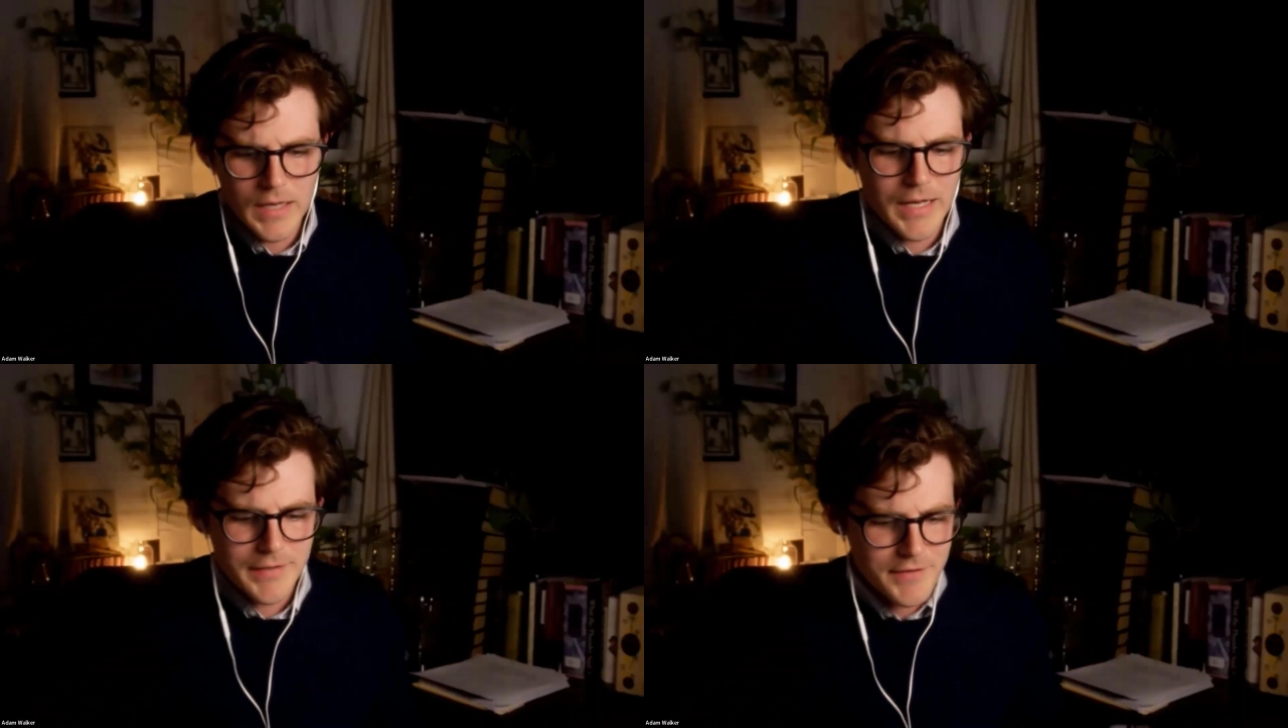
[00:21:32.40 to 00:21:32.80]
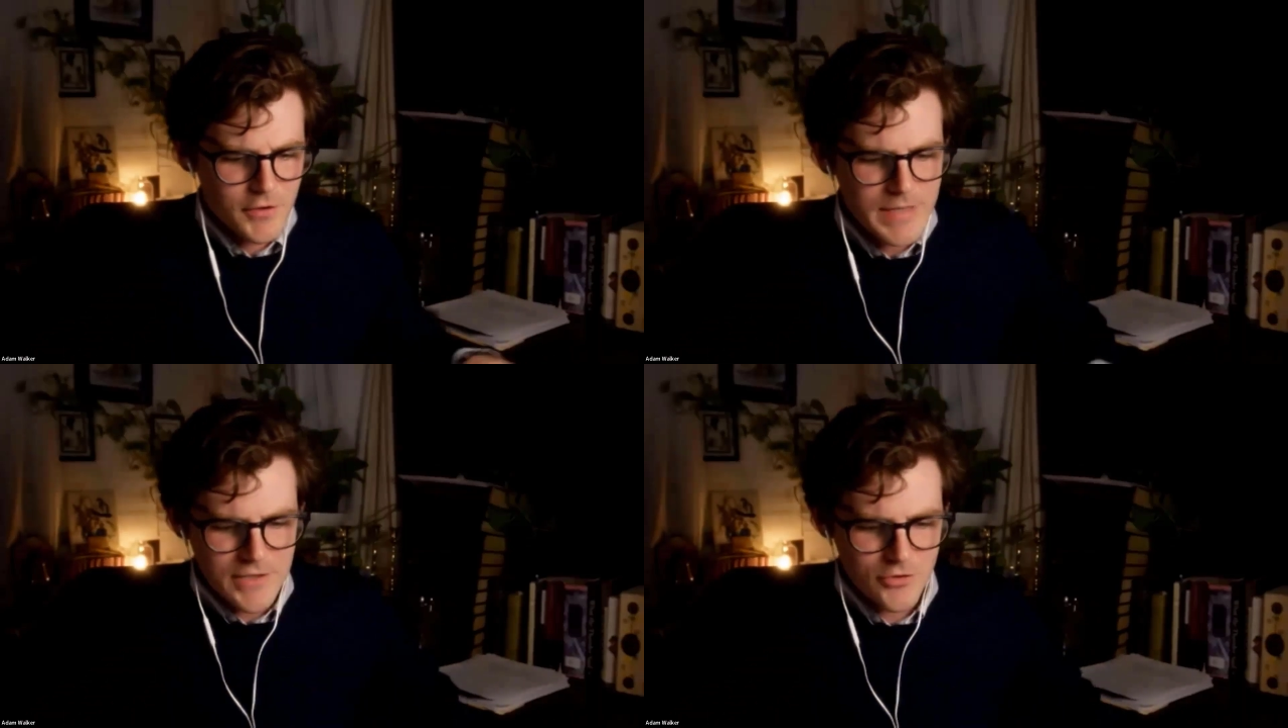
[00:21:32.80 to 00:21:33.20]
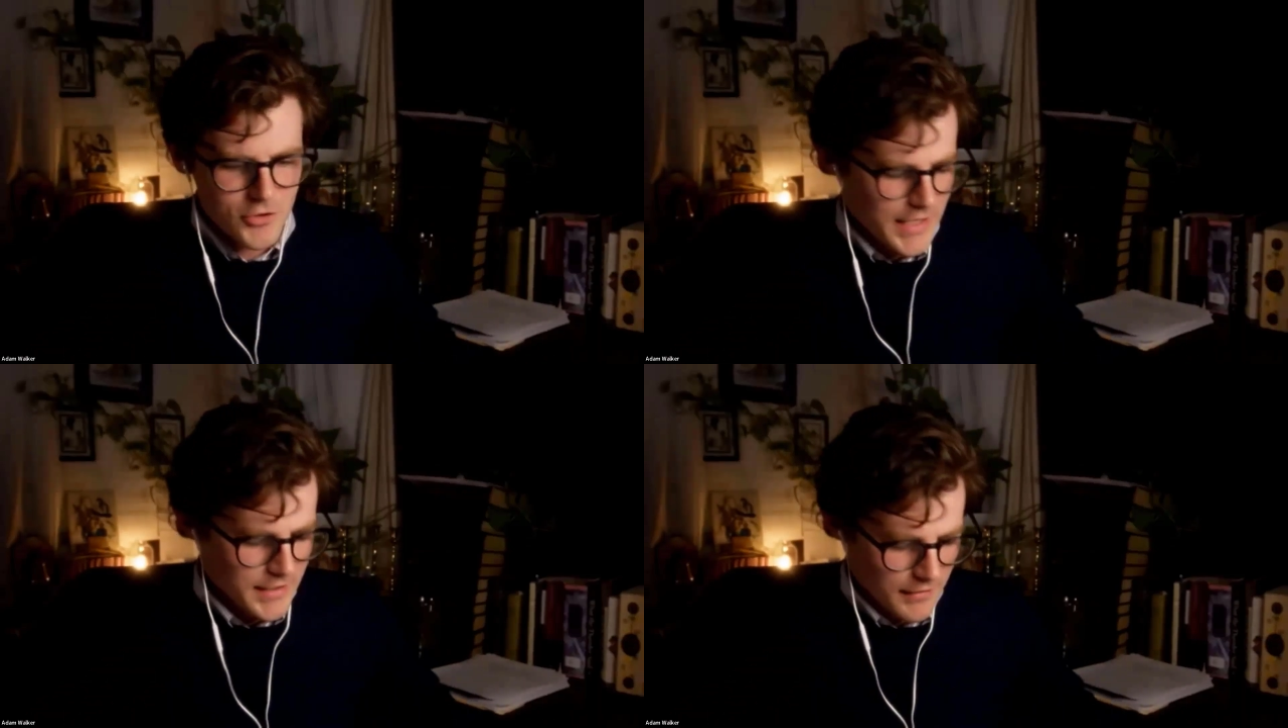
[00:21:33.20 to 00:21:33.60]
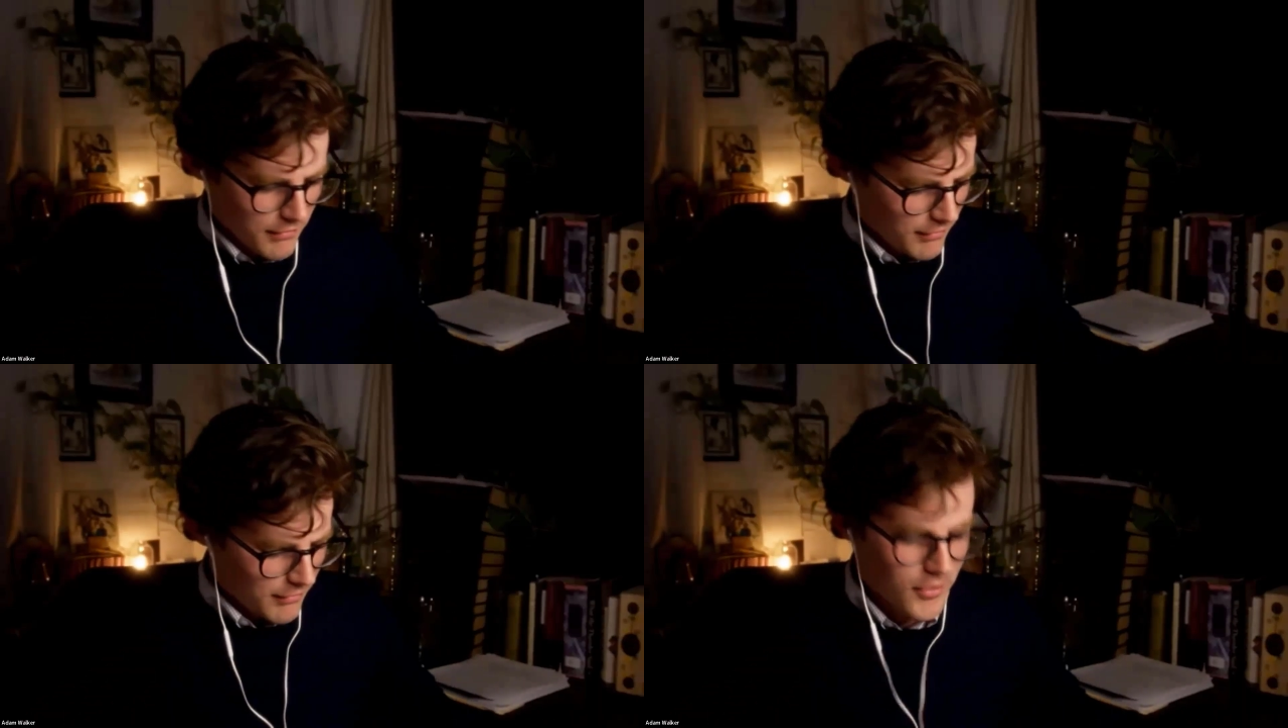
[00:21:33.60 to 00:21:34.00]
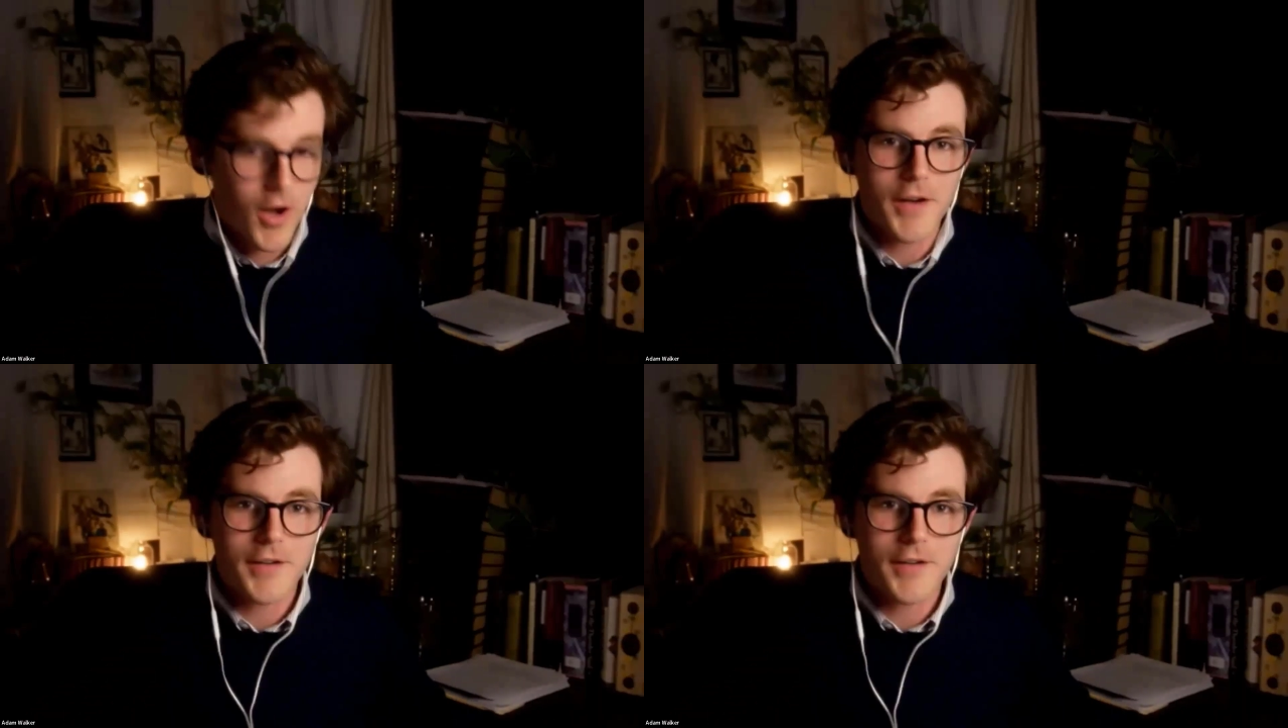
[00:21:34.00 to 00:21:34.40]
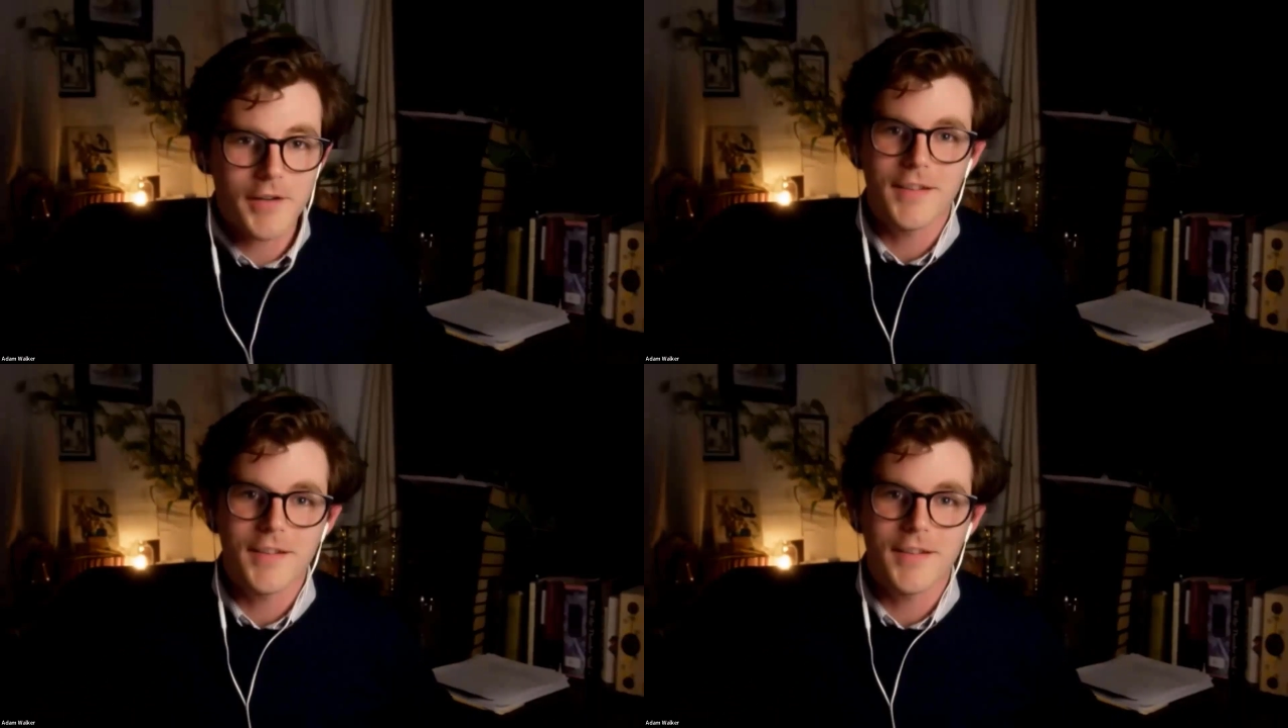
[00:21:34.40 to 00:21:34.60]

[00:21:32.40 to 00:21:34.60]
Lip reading: It's the green shaded thought.